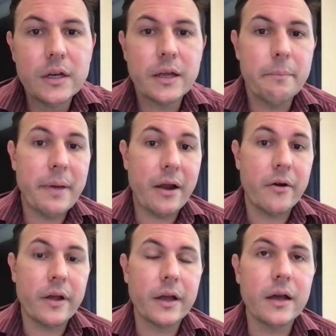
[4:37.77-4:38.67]

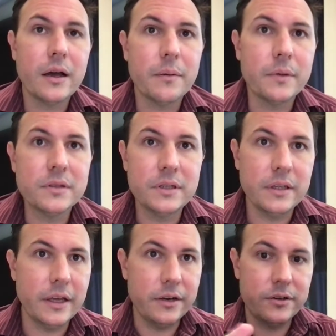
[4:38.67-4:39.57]
comparing and seeing
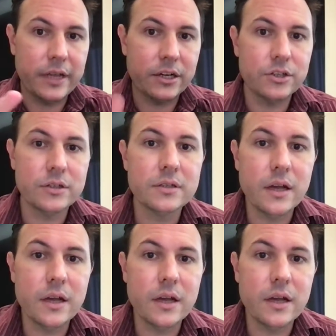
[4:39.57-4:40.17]
the intersections